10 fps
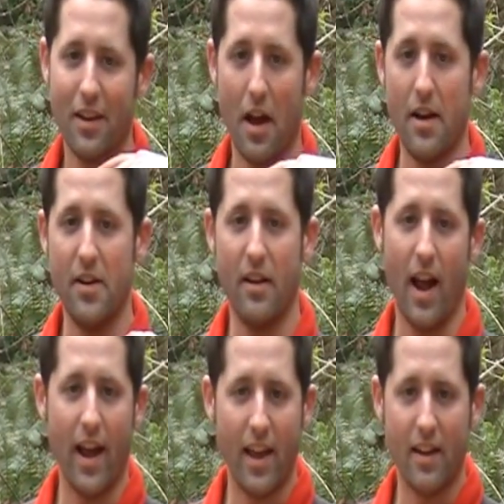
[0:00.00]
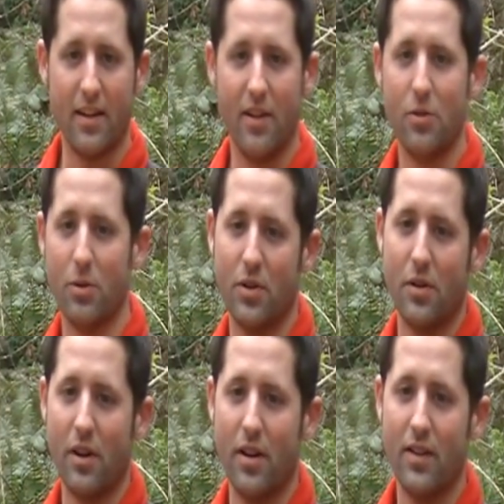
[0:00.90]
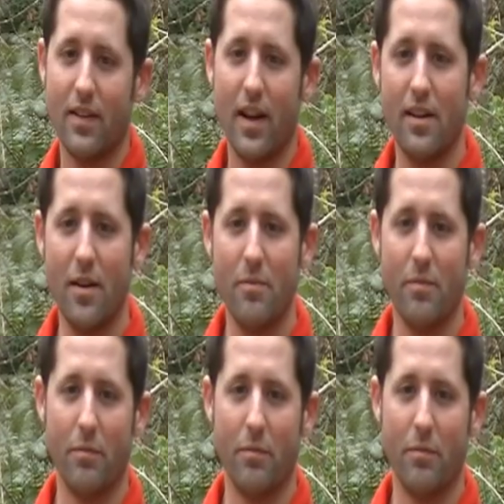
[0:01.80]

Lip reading: I can't tell you what's going on inside of them,